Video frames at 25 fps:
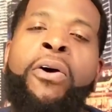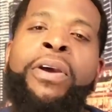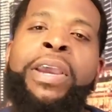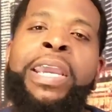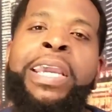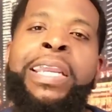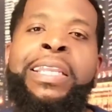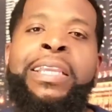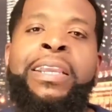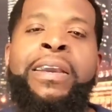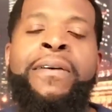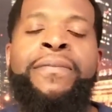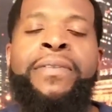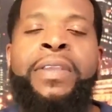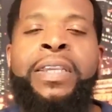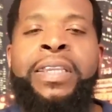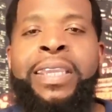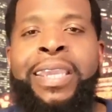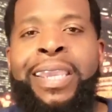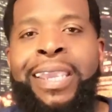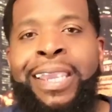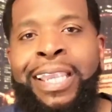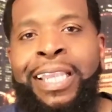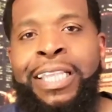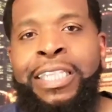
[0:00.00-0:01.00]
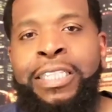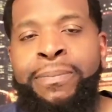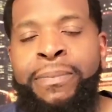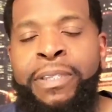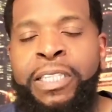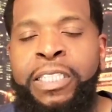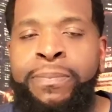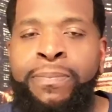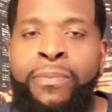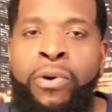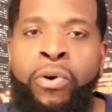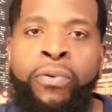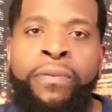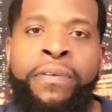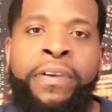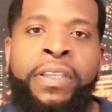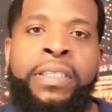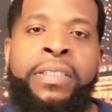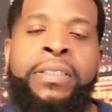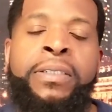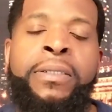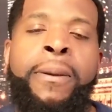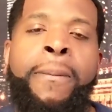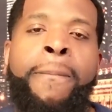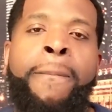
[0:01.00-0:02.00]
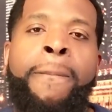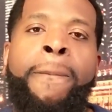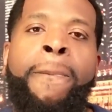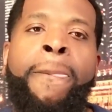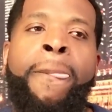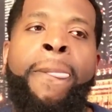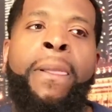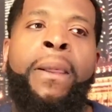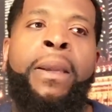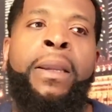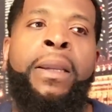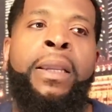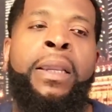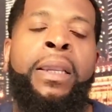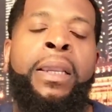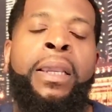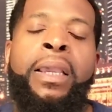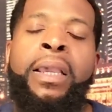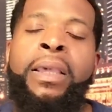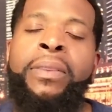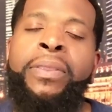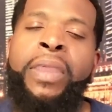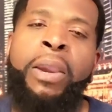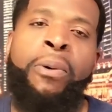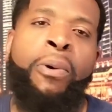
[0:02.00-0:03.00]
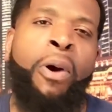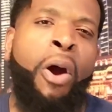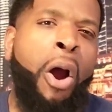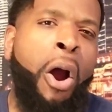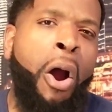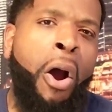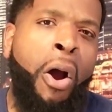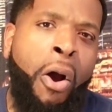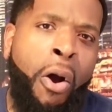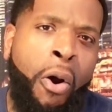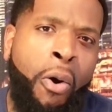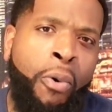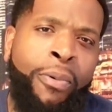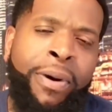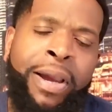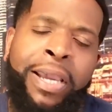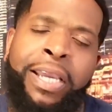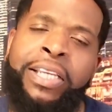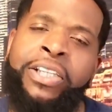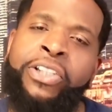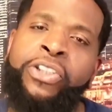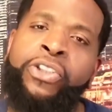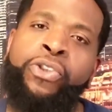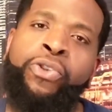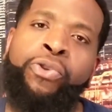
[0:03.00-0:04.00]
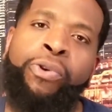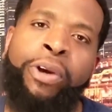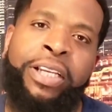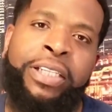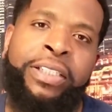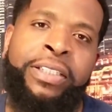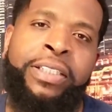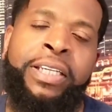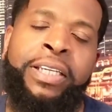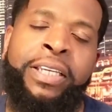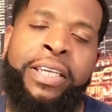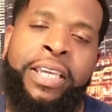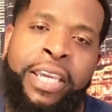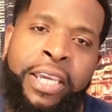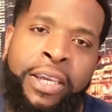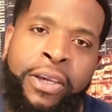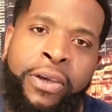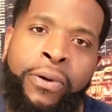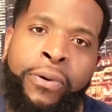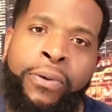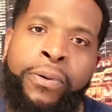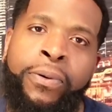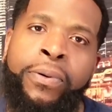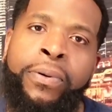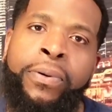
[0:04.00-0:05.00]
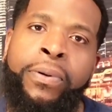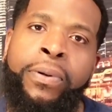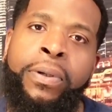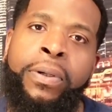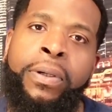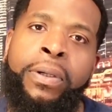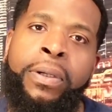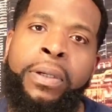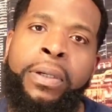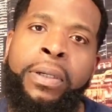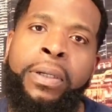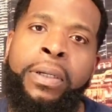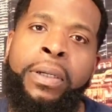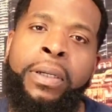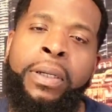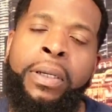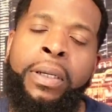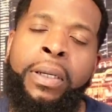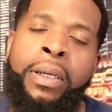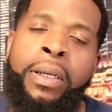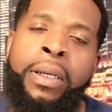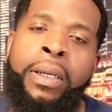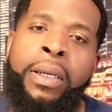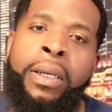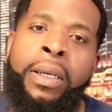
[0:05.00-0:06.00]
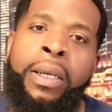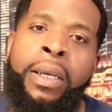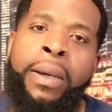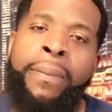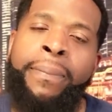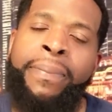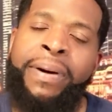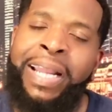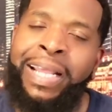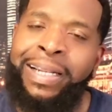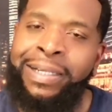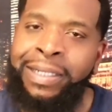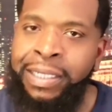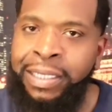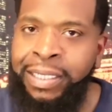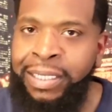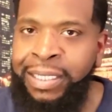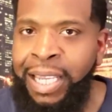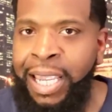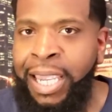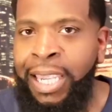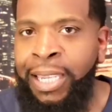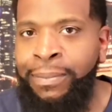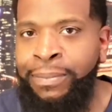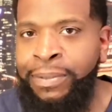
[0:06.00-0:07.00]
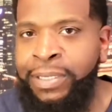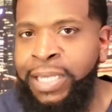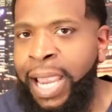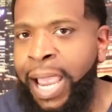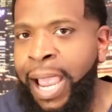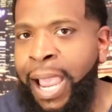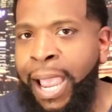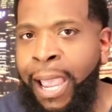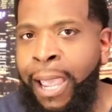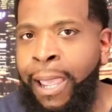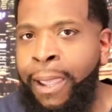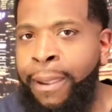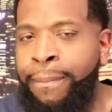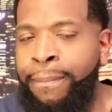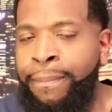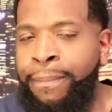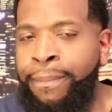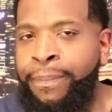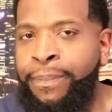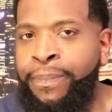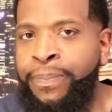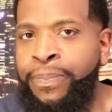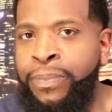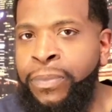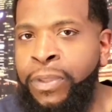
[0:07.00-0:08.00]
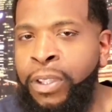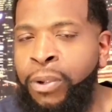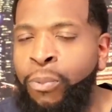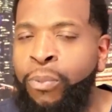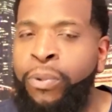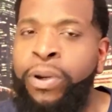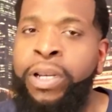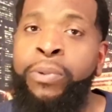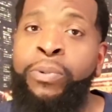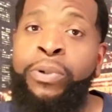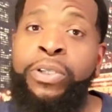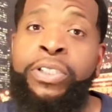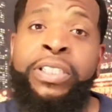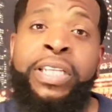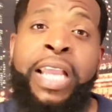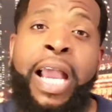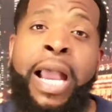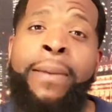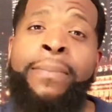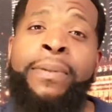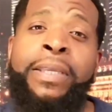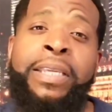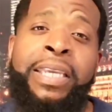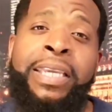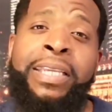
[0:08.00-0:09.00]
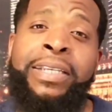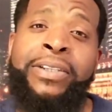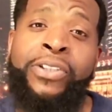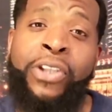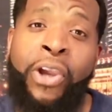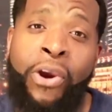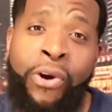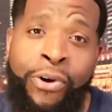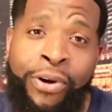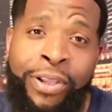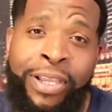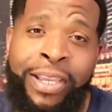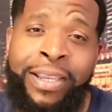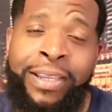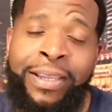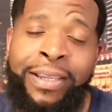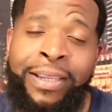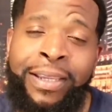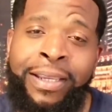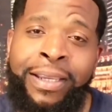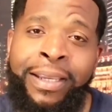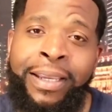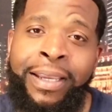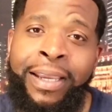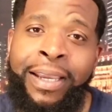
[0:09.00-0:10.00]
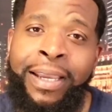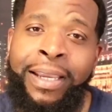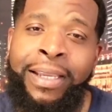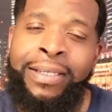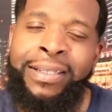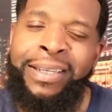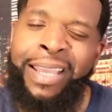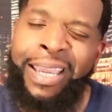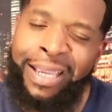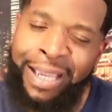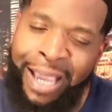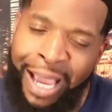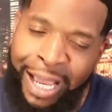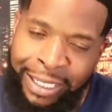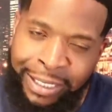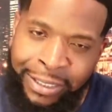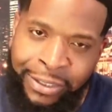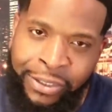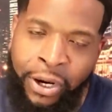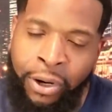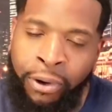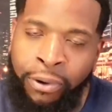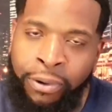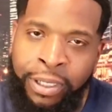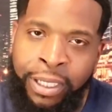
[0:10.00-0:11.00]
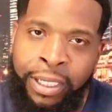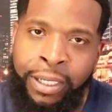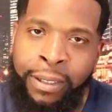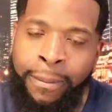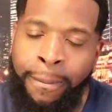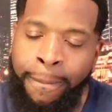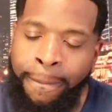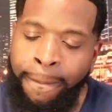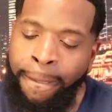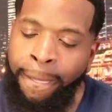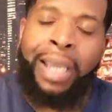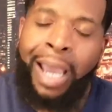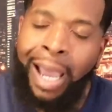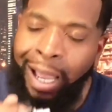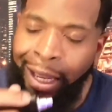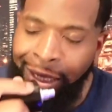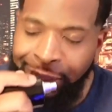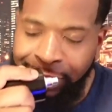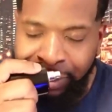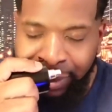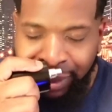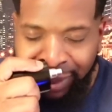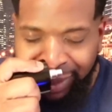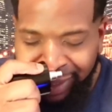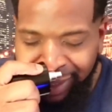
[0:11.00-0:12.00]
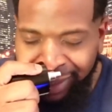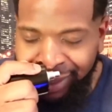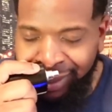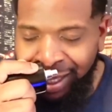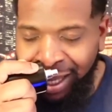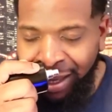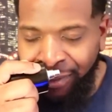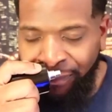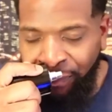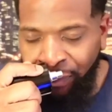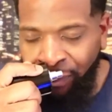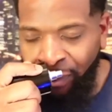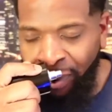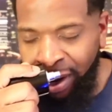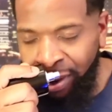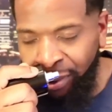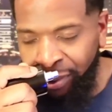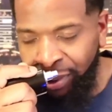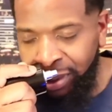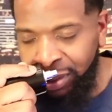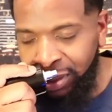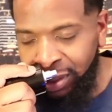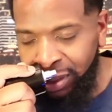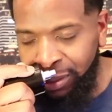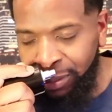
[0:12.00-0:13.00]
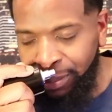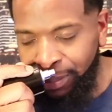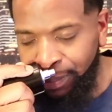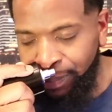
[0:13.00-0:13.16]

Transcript: any of the Kingsman's movies, they were always dressed to kill. But at the same time, when it was time to get dirty, they got dirty. Guys, this is that fragrance